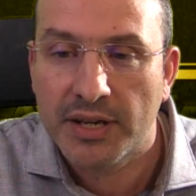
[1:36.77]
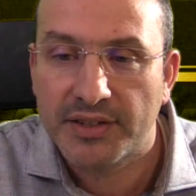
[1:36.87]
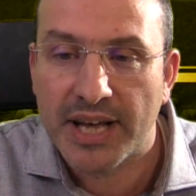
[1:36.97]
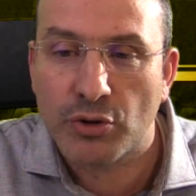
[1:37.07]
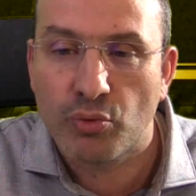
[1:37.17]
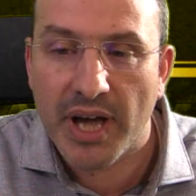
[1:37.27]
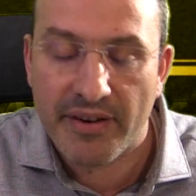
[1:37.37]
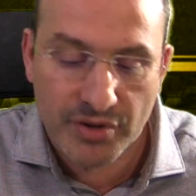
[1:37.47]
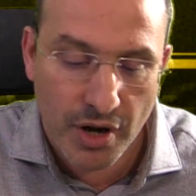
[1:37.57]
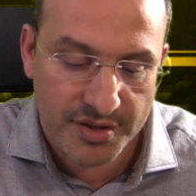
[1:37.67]
that we
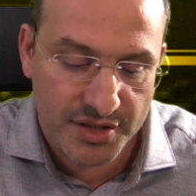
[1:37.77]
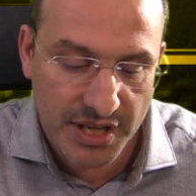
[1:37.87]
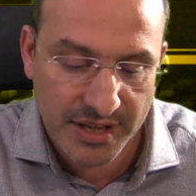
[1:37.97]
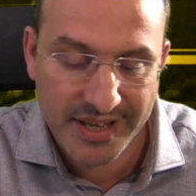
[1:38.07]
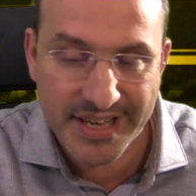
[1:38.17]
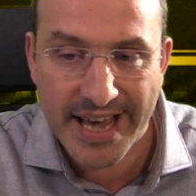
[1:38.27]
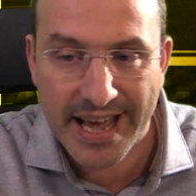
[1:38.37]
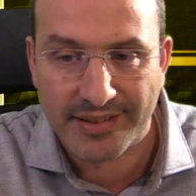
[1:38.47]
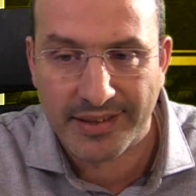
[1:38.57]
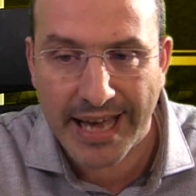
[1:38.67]
have not seen
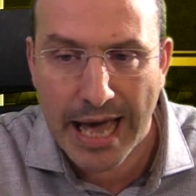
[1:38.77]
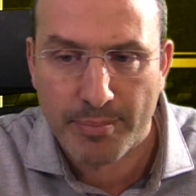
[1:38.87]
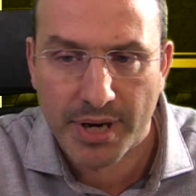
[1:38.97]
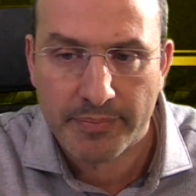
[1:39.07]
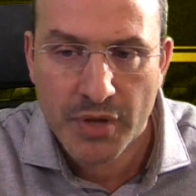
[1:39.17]
yet happening.